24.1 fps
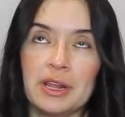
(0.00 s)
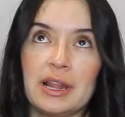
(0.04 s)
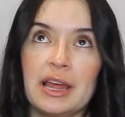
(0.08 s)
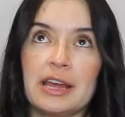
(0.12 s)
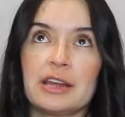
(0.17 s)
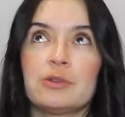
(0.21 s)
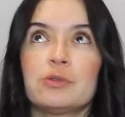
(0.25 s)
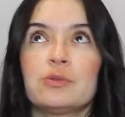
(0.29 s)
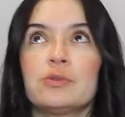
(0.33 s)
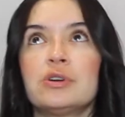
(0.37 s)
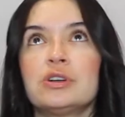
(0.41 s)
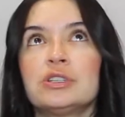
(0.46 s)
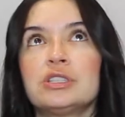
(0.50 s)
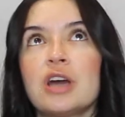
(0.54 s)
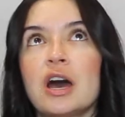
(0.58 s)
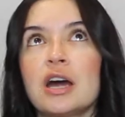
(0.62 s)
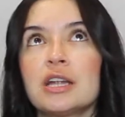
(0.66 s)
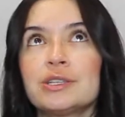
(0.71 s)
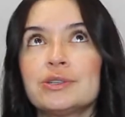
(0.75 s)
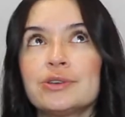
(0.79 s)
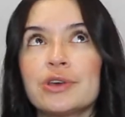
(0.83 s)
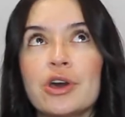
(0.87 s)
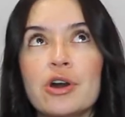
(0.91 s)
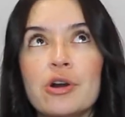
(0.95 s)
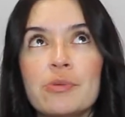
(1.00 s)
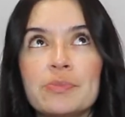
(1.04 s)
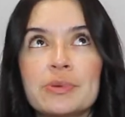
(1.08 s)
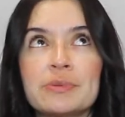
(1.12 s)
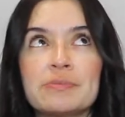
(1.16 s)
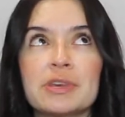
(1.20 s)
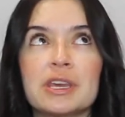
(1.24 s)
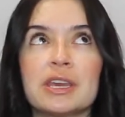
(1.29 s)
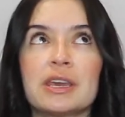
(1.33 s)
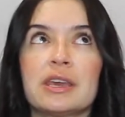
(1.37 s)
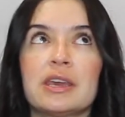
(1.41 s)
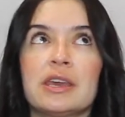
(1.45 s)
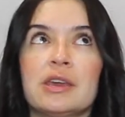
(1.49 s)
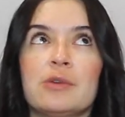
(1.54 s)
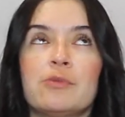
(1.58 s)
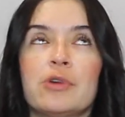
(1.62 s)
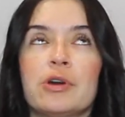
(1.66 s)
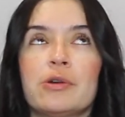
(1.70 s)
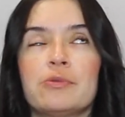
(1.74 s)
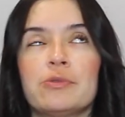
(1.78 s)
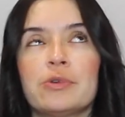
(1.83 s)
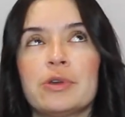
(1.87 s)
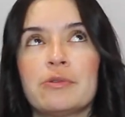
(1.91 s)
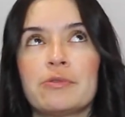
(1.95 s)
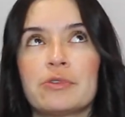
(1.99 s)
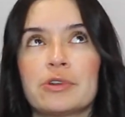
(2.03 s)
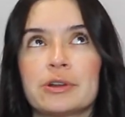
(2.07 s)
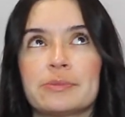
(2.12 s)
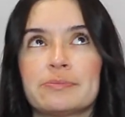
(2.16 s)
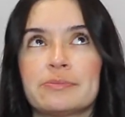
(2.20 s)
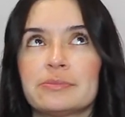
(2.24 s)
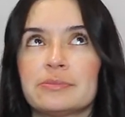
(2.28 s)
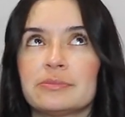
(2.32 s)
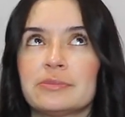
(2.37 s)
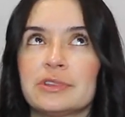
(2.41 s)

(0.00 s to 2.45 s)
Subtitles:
like, well, not to helping me, when we were,